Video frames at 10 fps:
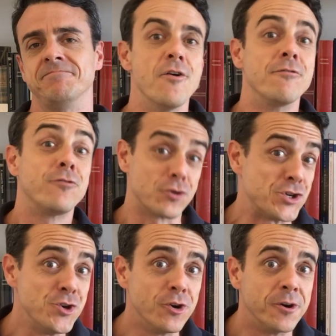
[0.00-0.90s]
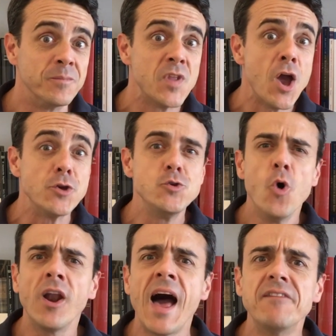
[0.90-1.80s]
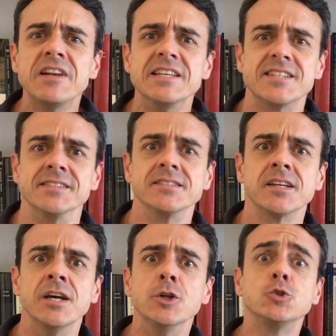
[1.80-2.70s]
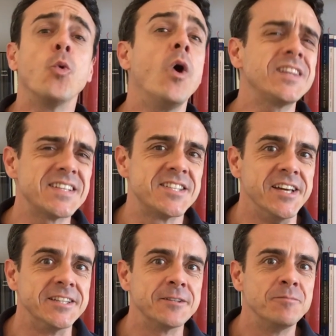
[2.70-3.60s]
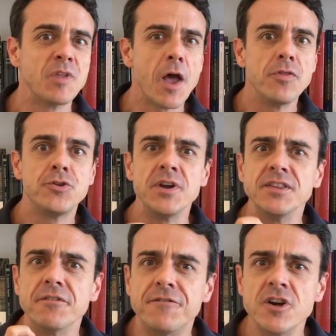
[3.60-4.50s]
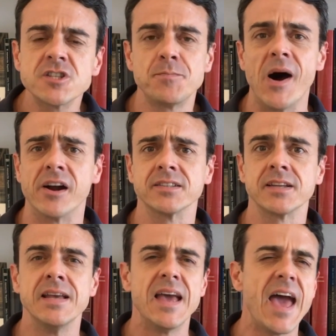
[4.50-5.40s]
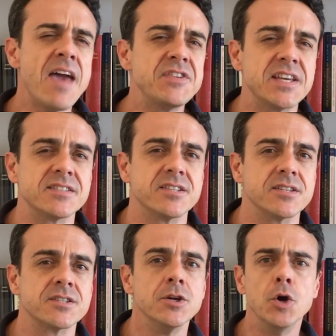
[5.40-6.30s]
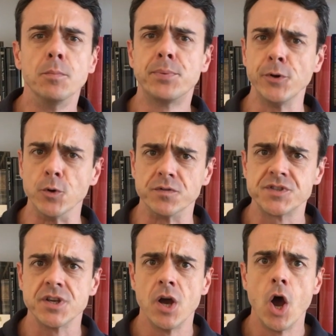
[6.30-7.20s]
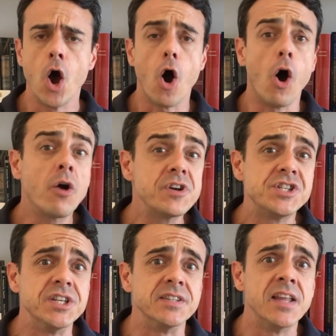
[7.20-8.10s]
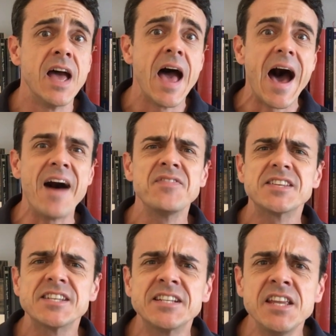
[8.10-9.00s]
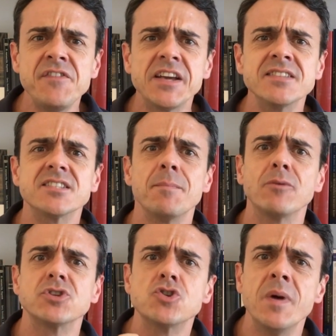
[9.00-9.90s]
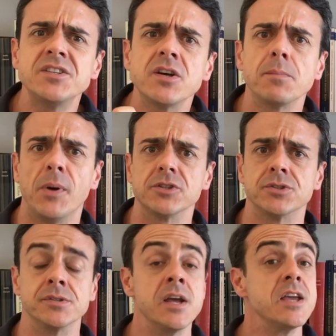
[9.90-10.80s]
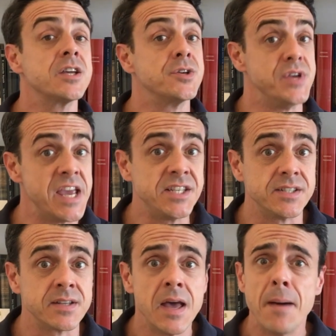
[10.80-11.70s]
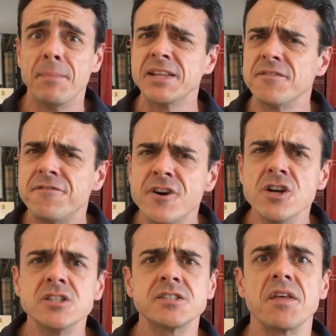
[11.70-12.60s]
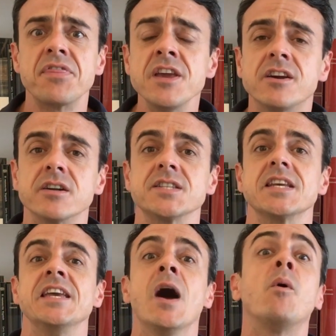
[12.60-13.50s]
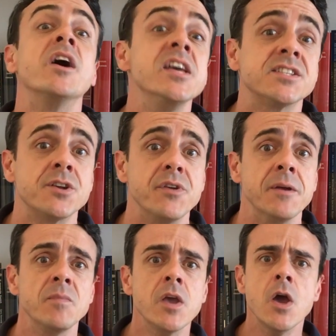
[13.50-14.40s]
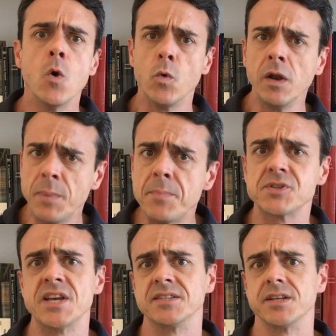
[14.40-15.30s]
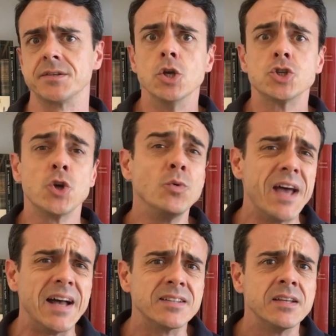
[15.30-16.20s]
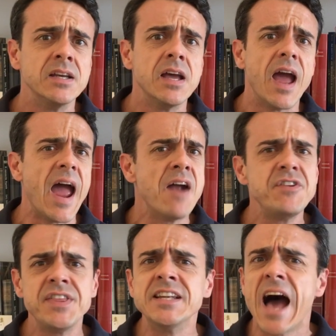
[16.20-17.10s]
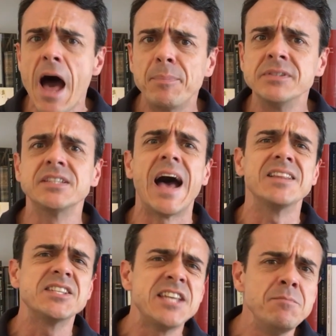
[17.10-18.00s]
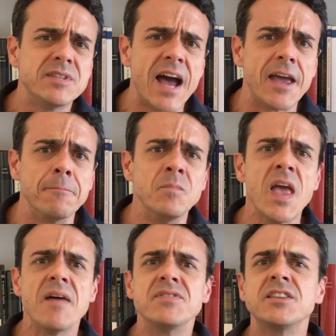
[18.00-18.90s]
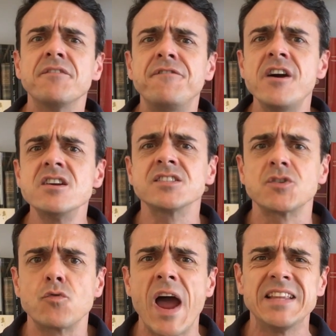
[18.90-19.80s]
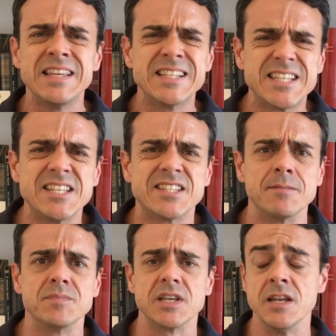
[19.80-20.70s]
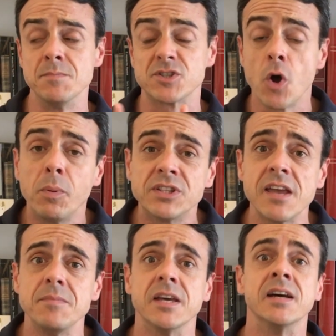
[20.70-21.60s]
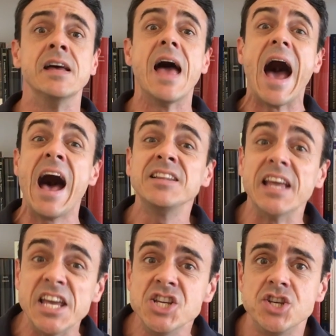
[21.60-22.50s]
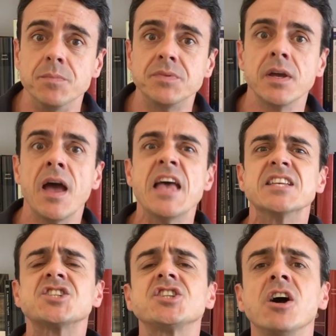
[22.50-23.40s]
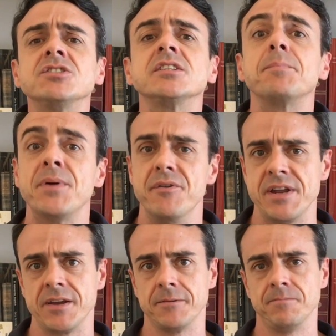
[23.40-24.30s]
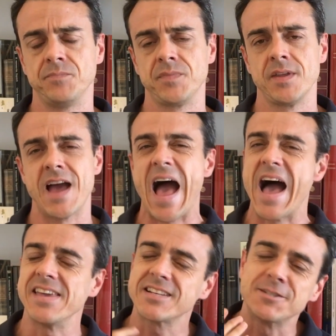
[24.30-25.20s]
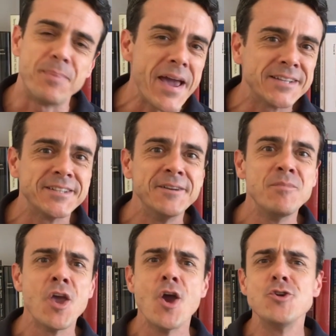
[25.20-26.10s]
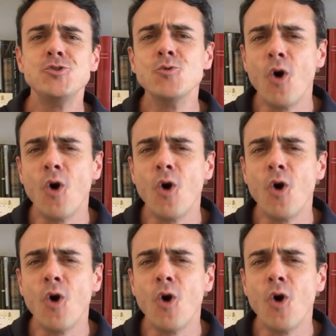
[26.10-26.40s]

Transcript: For sure, you all have listened to what I said during the first part, evidences, proofs, origin, and the significance about the geometrical pattern created by the first thinkers in our history will be presented so that everything happened at the same time that the first writing systems in Mesopotamia and Egypt started appearing. I expect you